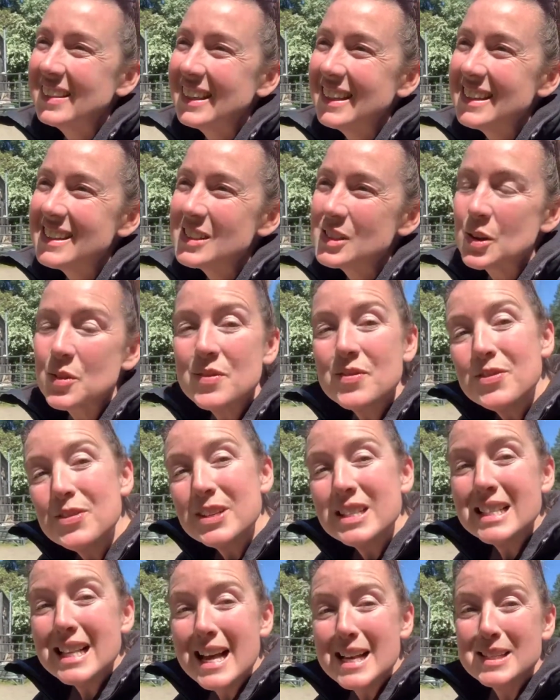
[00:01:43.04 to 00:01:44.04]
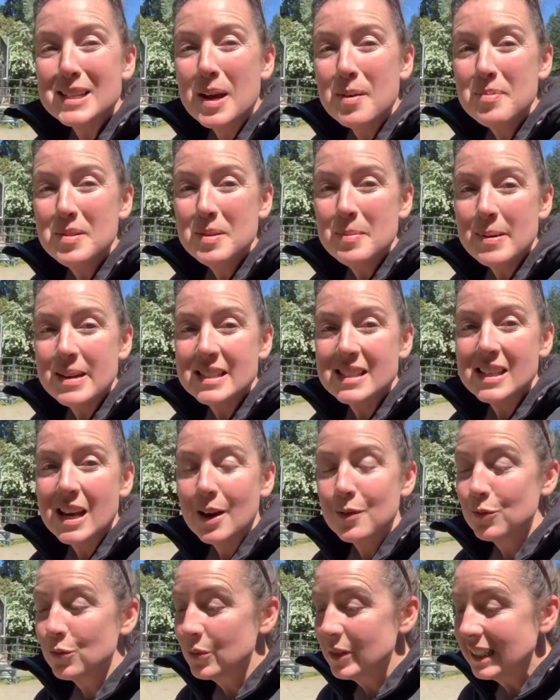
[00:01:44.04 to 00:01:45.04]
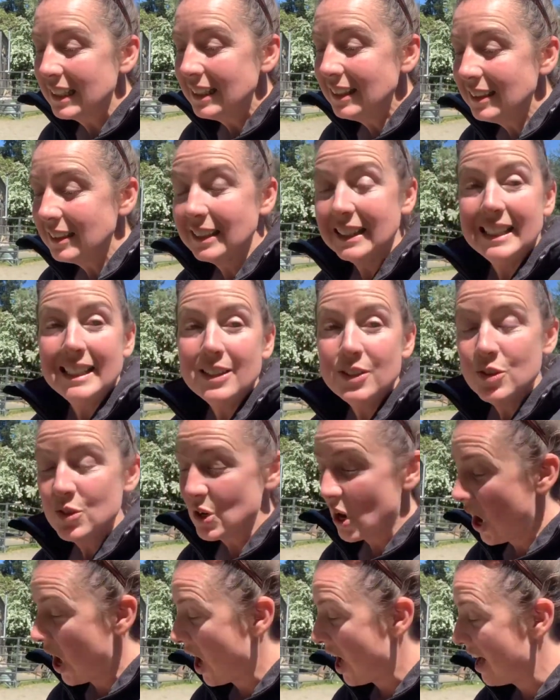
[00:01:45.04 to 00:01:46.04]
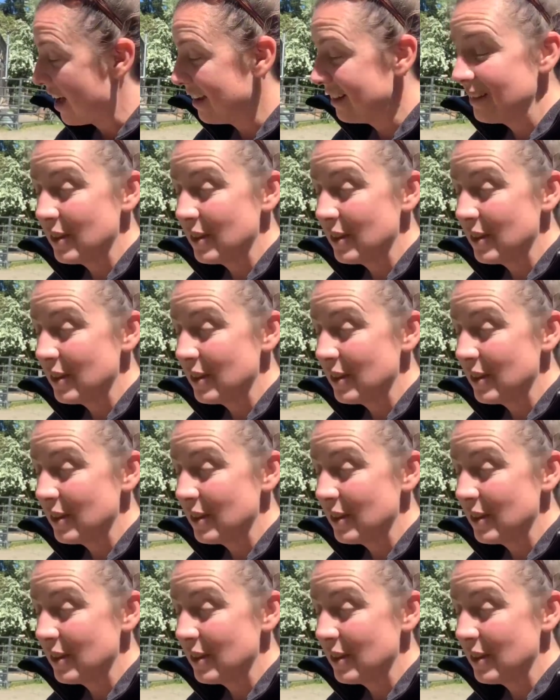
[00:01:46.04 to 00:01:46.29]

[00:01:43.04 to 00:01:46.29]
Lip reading: So for the last couple of months, I've really leaned on the